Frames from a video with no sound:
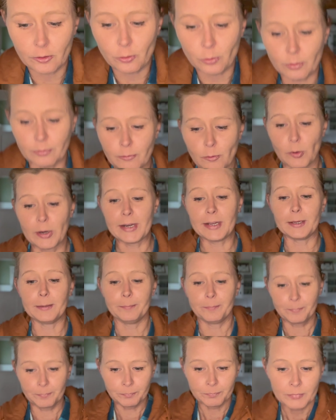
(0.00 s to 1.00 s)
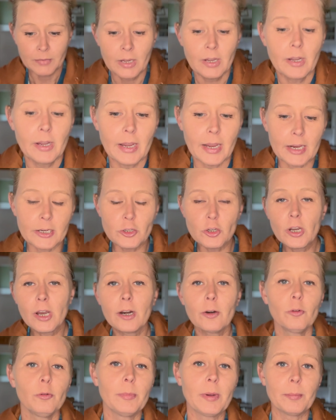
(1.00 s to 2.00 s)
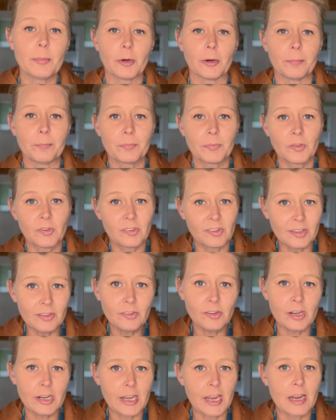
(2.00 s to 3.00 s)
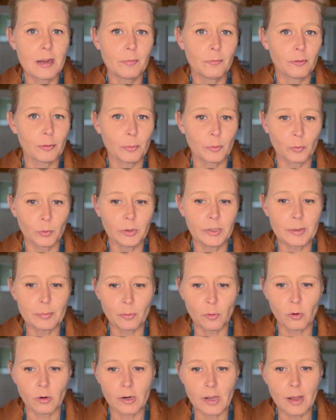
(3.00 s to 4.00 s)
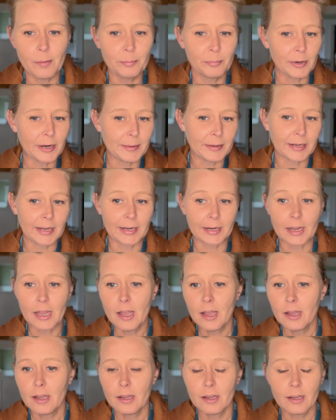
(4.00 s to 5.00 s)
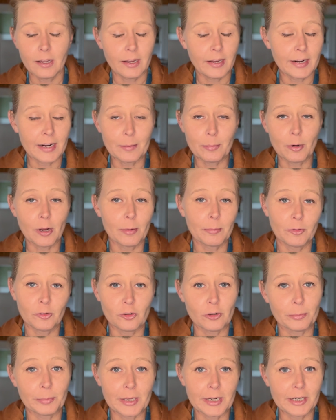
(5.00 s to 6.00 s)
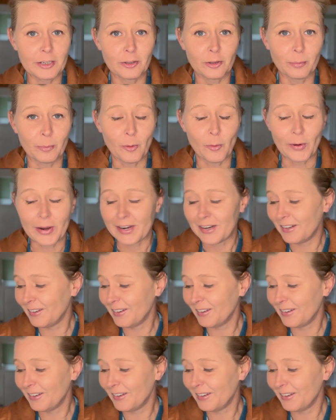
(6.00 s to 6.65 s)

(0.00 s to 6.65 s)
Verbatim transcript: to avoid it. And you got to remember, since I came from a really poor upbringing, and I promise you, I'm getting to the point,